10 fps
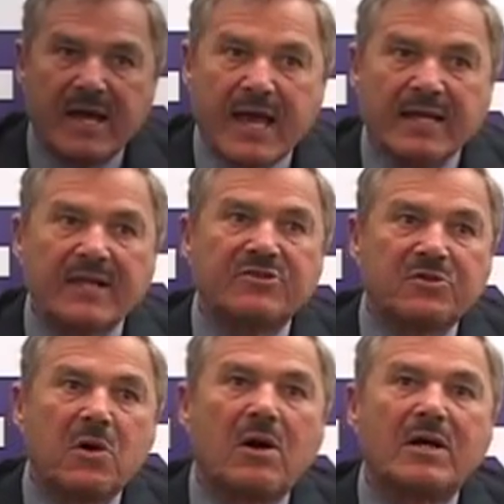And let's
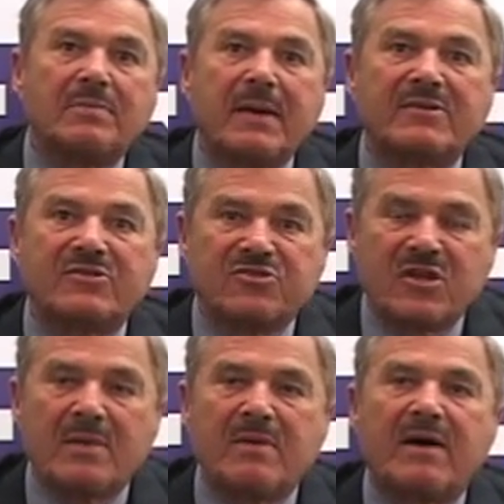talk about
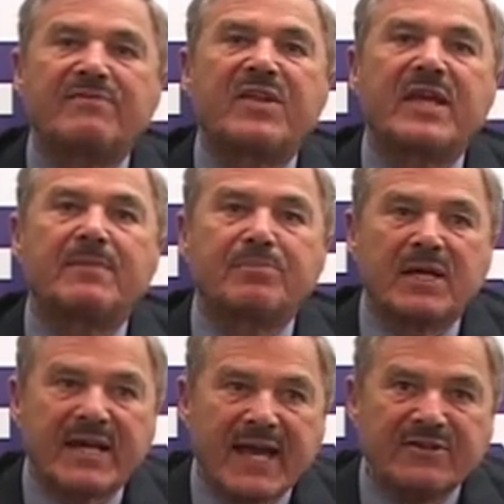some of the
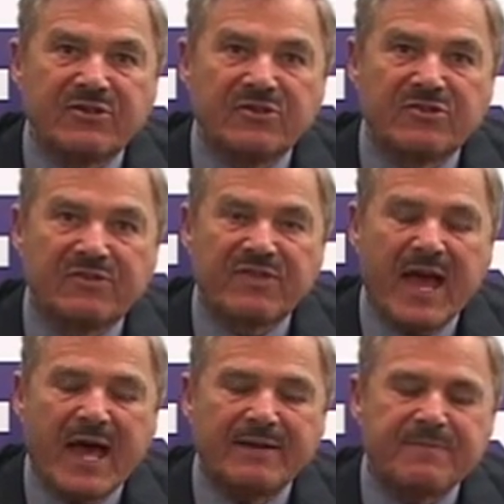implications of
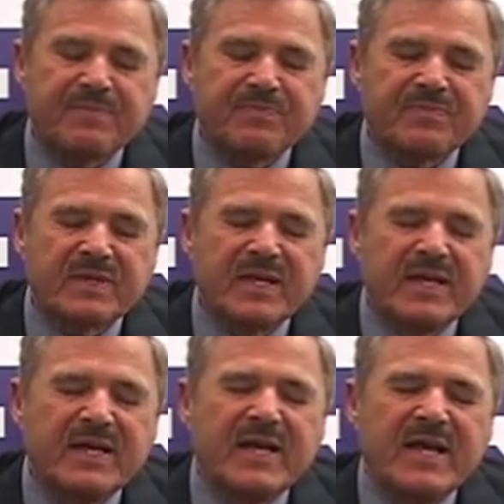that.
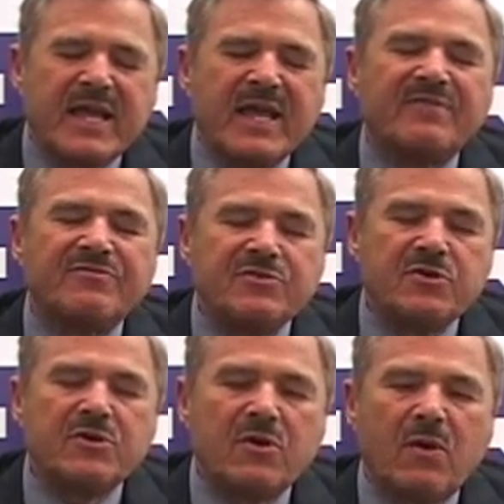If
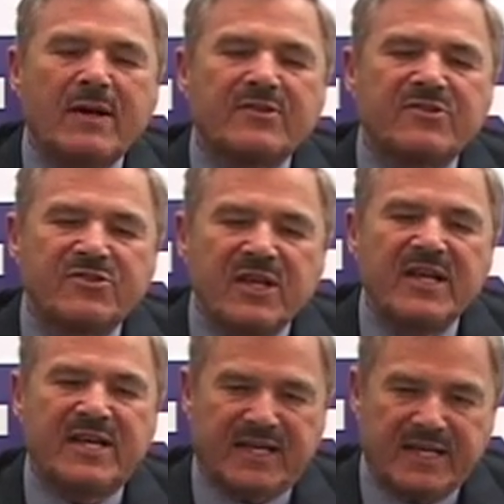New York
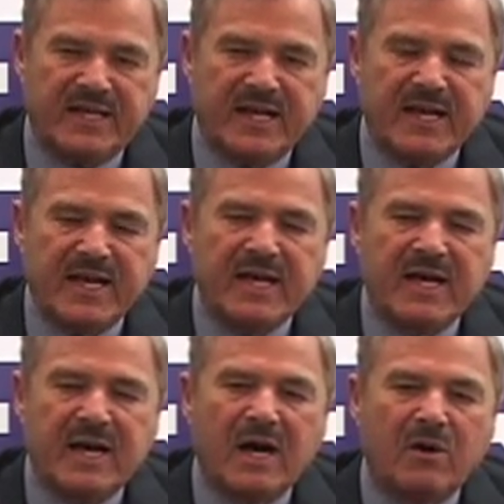City,
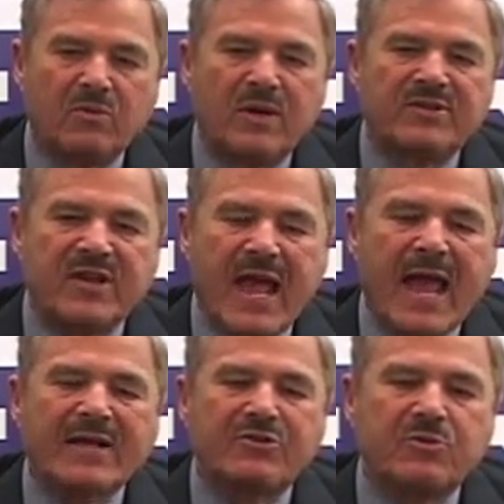which
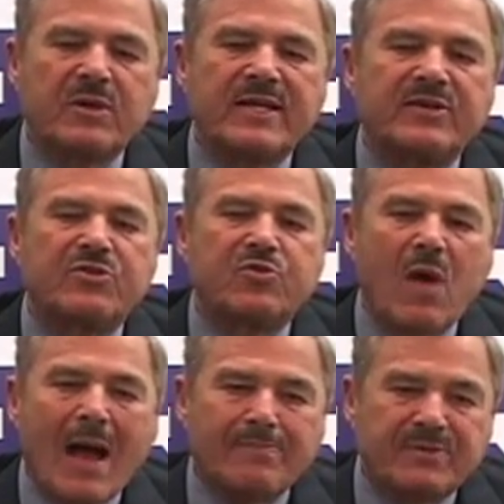actually
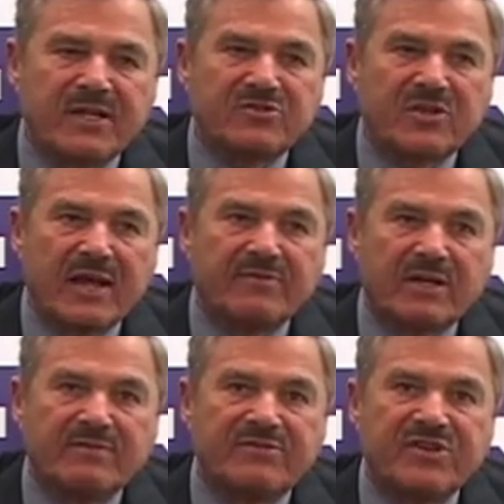dropped its
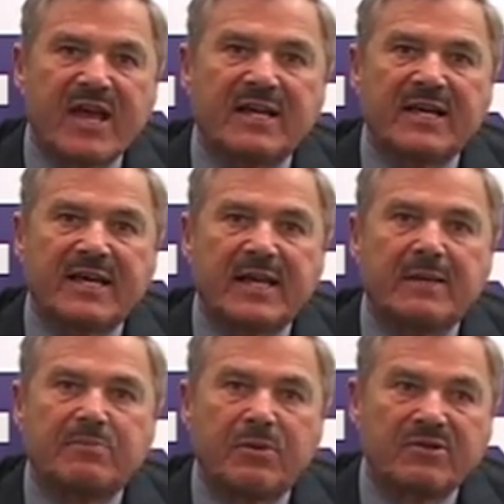level of jailing and
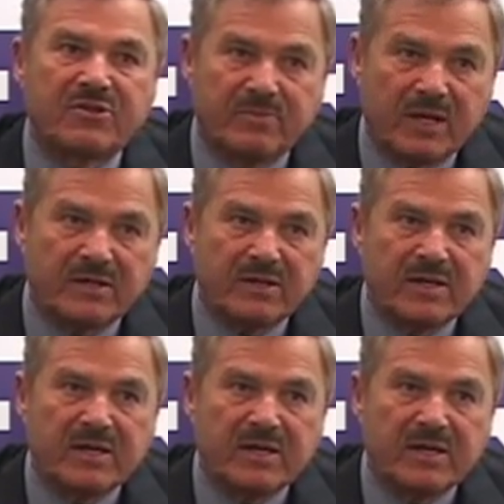imprisonment